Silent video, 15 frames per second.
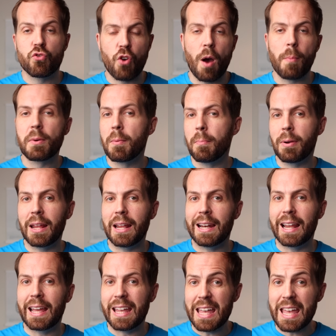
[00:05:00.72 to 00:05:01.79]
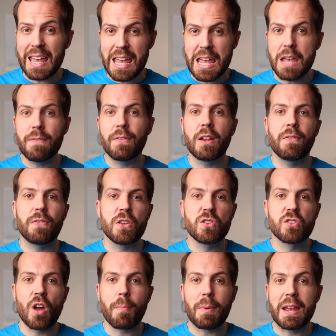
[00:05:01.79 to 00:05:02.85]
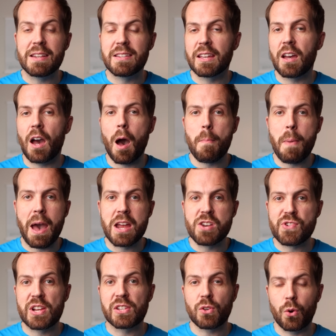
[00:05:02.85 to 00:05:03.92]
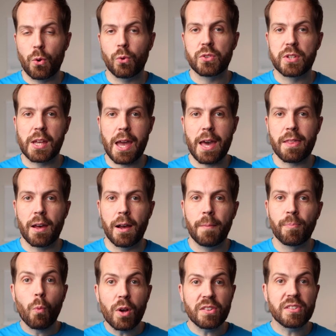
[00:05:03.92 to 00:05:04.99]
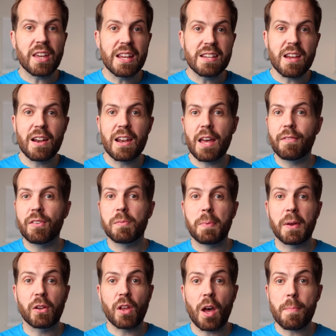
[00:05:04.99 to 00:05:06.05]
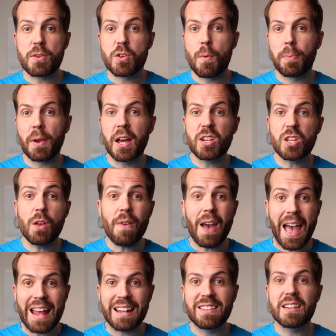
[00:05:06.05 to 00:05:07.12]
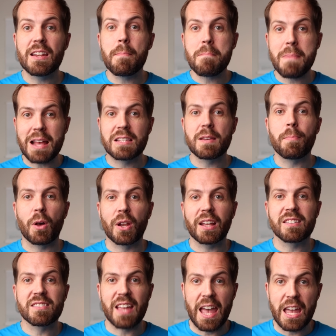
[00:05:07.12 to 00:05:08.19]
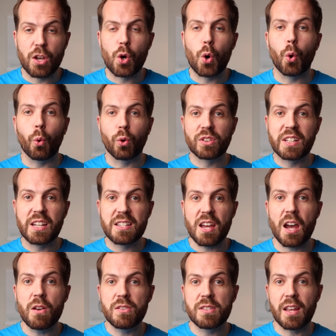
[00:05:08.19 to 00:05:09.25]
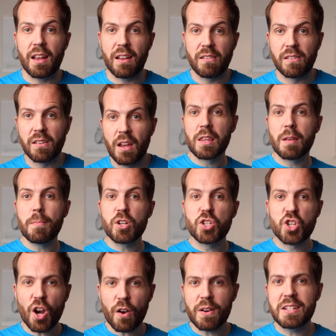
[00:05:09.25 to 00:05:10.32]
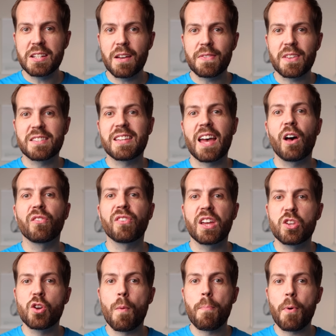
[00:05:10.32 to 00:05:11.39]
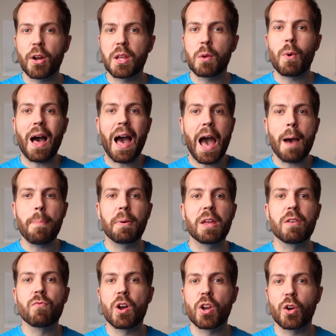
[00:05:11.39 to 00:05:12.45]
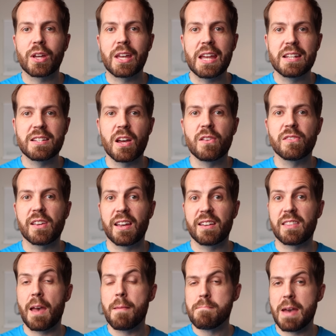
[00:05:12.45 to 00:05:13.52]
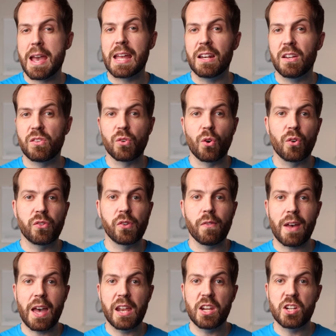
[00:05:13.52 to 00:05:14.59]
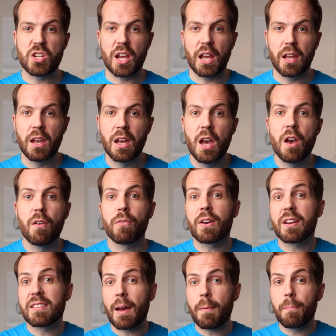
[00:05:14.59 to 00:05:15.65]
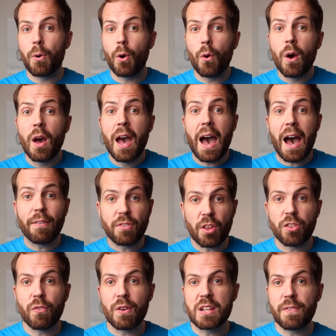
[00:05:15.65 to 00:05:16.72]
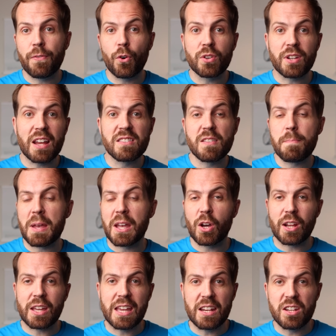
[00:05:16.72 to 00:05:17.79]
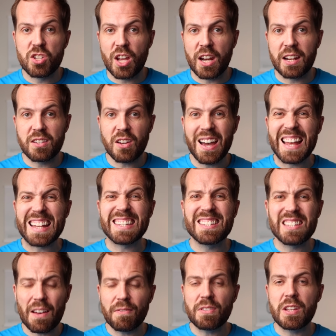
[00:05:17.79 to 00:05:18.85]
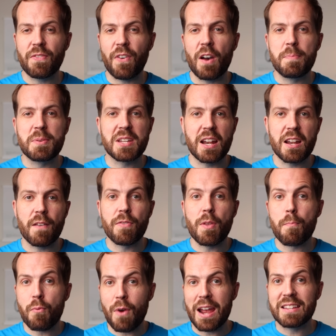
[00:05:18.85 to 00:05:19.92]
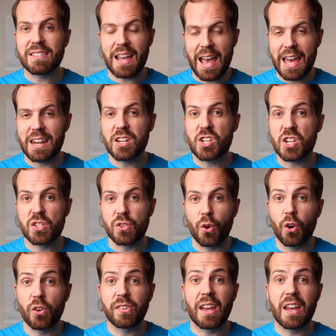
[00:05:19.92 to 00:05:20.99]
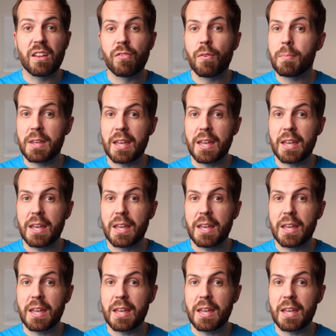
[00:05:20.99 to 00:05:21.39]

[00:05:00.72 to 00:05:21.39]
drop completely, even if you stop eating carbohydrates altogether. Once ketone levels build up in your blood, you've entered a metabolic state called ketosis. The majority of the cells in your body will happily run on ketones as their main source of energy. For example, after 3 to 4 days of being on a ketogenic diet, 75% of the brain's energy source is from